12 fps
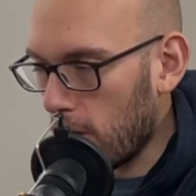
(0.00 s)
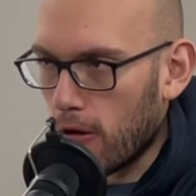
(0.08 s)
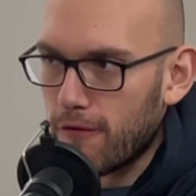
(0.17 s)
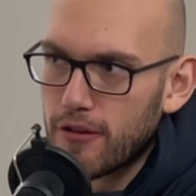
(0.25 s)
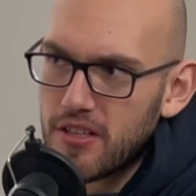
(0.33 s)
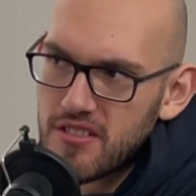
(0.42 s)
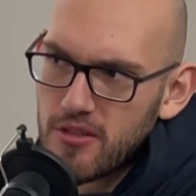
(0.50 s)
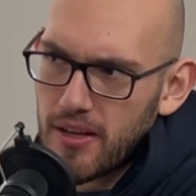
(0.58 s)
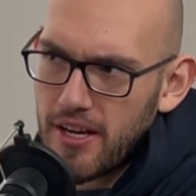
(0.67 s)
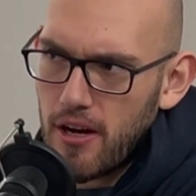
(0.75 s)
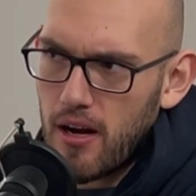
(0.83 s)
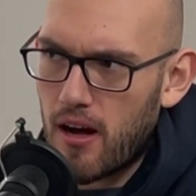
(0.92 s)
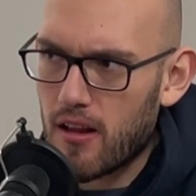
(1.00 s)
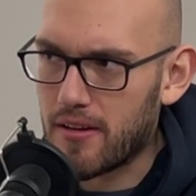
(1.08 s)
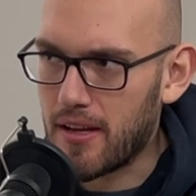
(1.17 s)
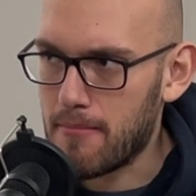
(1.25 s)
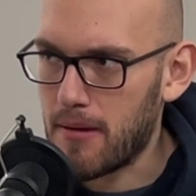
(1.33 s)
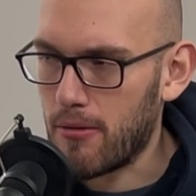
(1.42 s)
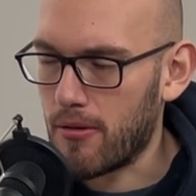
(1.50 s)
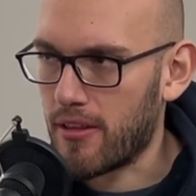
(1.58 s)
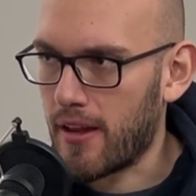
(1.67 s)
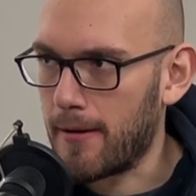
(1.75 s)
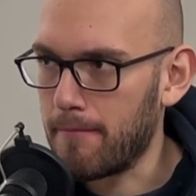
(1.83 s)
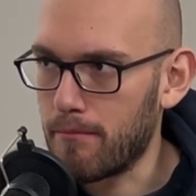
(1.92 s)
hopefully you still get your holiday pay with
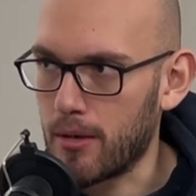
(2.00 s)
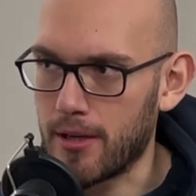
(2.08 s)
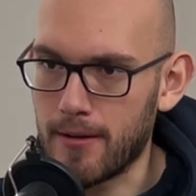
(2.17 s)
that. But